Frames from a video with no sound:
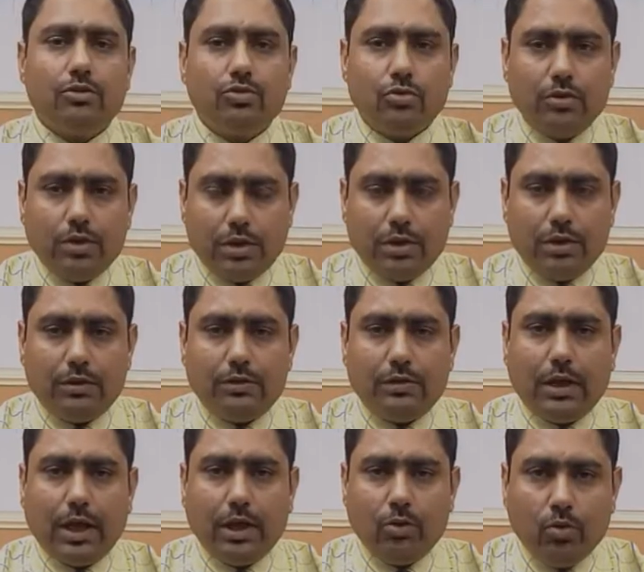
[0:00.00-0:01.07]
So, learners
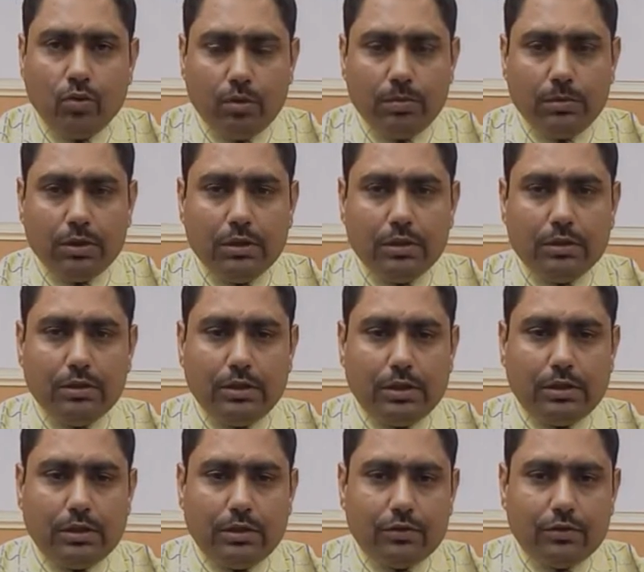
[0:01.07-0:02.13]
I hope
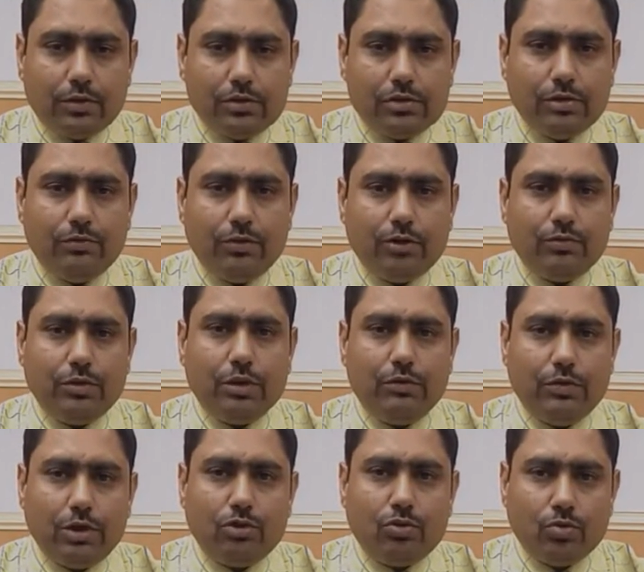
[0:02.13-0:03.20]
that the discussion which we have
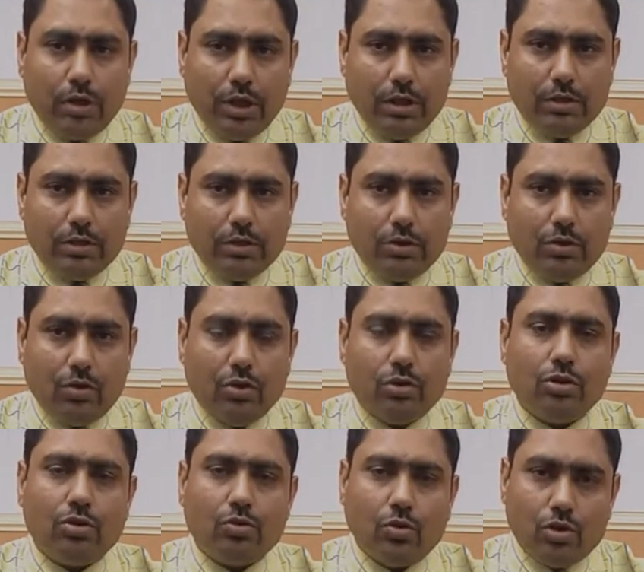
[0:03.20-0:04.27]
done today on
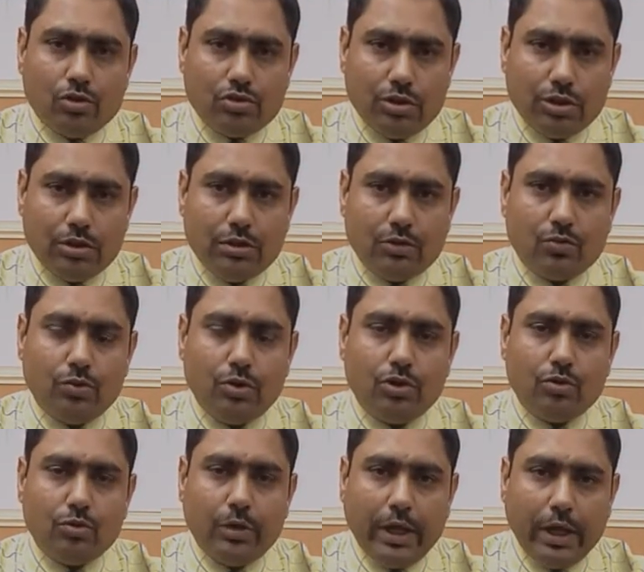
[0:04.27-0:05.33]
the cost sheet is going
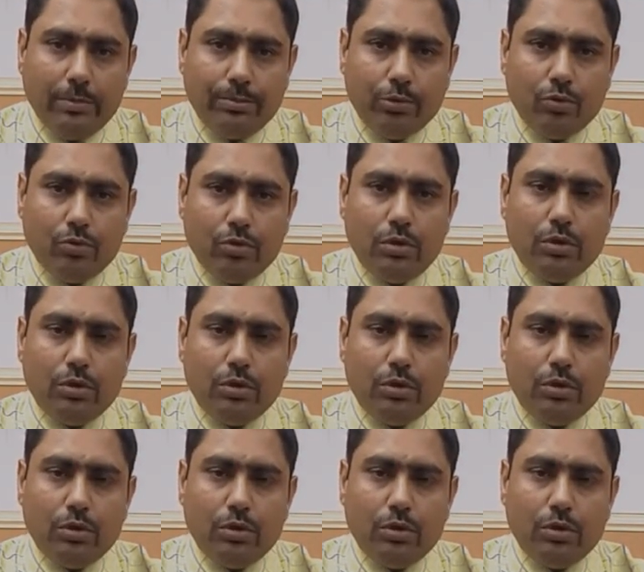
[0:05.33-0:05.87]
to help you